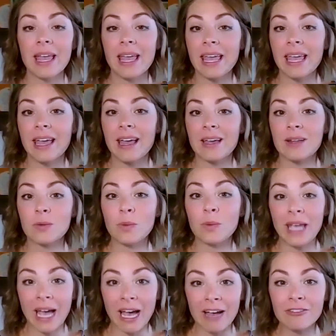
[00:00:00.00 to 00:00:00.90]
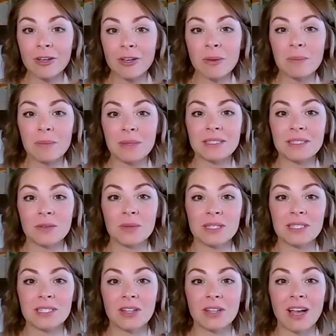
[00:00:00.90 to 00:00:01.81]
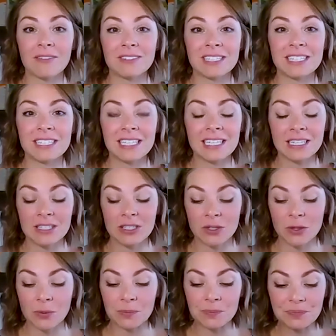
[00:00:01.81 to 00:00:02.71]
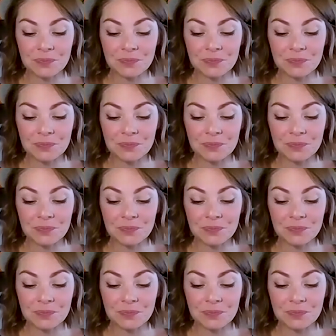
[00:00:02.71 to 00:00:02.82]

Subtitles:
and we have commitments that we still have to stick to.